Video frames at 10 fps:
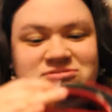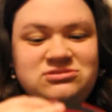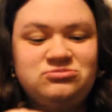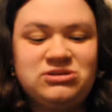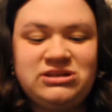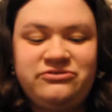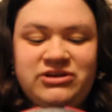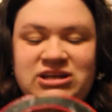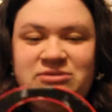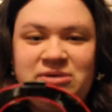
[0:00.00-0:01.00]
was really
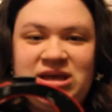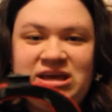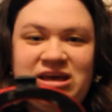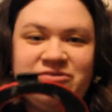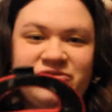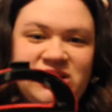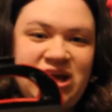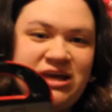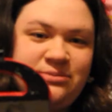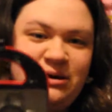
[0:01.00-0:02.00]
fun to make, and for
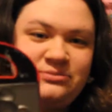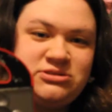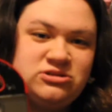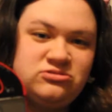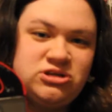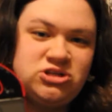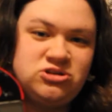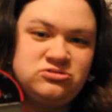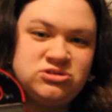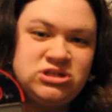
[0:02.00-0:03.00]
cake pops you can
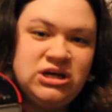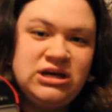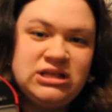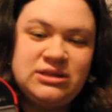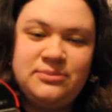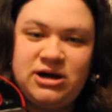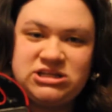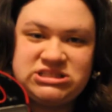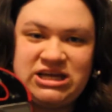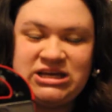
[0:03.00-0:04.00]
use the
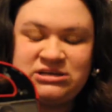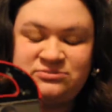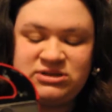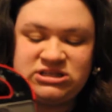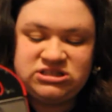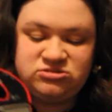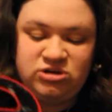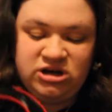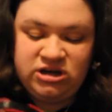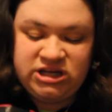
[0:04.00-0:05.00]
box cake mix as
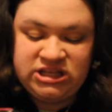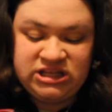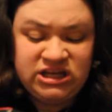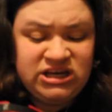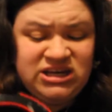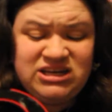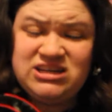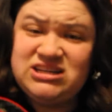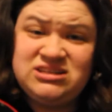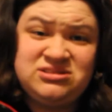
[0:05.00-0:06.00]
well, and
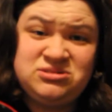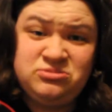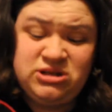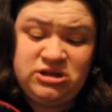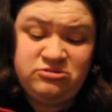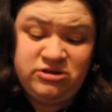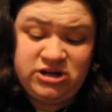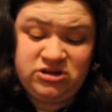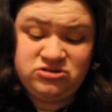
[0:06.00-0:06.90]
it's really quick. You